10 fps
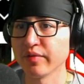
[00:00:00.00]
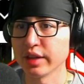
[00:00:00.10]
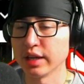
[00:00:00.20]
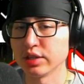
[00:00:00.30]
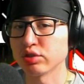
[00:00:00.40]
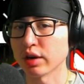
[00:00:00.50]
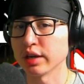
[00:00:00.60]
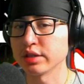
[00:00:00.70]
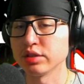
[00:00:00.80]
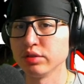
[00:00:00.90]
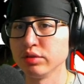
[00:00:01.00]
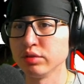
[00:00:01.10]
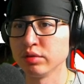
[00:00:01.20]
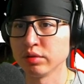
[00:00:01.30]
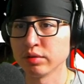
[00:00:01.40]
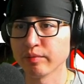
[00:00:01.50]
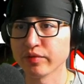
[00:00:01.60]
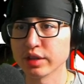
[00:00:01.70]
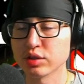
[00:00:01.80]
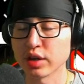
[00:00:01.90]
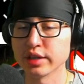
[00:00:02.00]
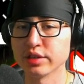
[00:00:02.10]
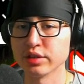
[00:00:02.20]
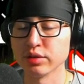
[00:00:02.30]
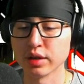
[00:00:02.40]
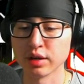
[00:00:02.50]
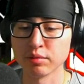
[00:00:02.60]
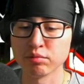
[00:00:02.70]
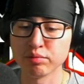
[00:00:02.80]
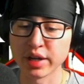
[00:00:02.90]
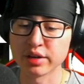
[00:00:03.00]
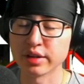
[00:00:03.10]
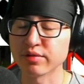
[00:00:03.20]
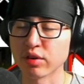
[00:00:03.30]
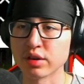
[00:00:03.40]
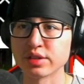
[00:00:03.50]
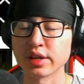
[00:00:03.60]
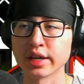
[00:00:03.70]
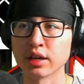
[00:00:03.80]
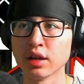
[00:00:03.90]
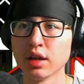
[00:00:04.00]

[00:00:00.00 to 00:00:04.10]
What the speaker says: and try to do better as far as like